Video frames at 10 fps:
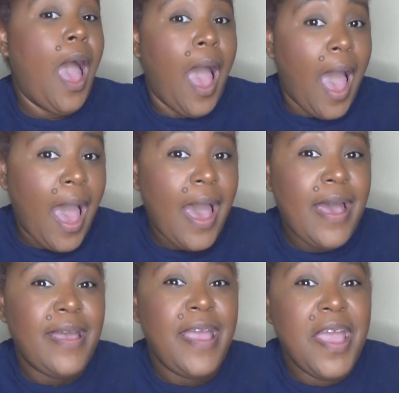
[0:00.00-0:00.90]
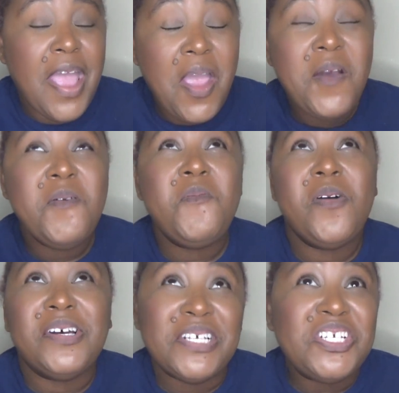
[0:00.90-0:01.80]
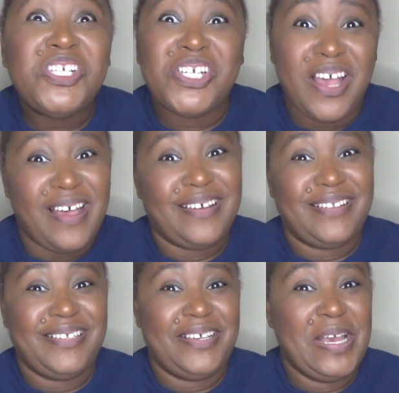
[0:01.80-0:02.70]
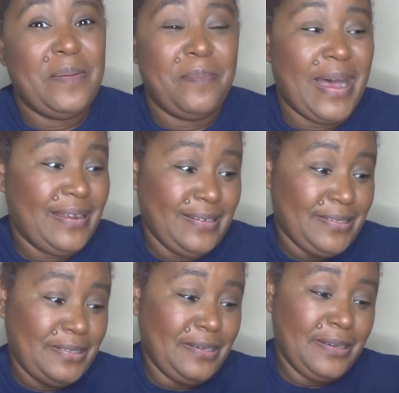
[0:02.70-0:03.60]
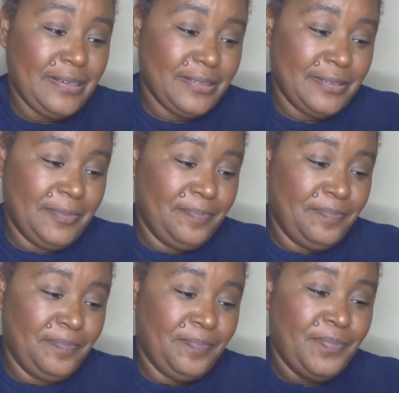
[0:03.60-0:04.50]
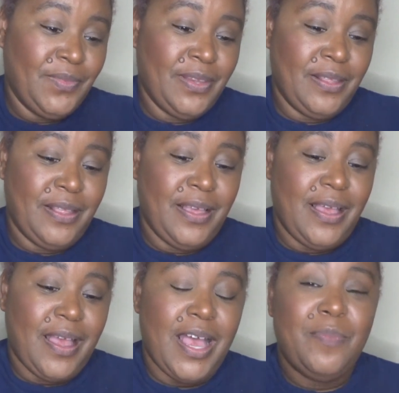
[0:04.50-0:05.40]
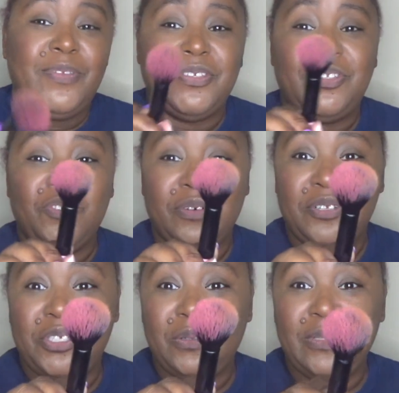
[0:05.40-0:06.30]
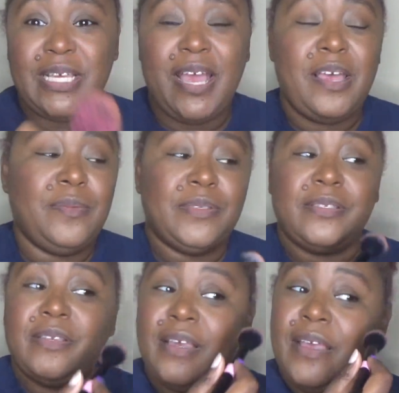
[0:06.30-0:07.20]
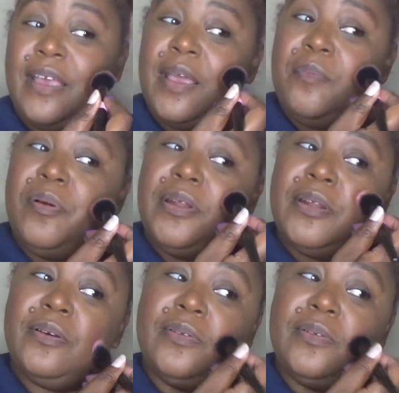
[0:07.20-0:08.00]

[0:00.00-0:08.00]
I was shocked by this color. I'm just doing 2 taps and putting it on